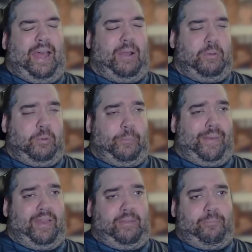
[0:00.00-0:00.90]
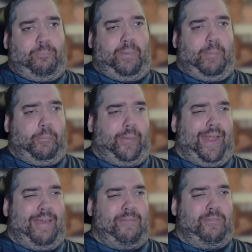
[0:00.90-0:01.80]
I don't know many people
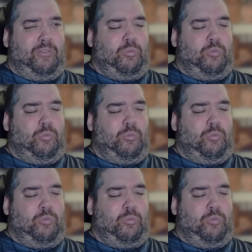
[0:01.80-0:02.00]
that have the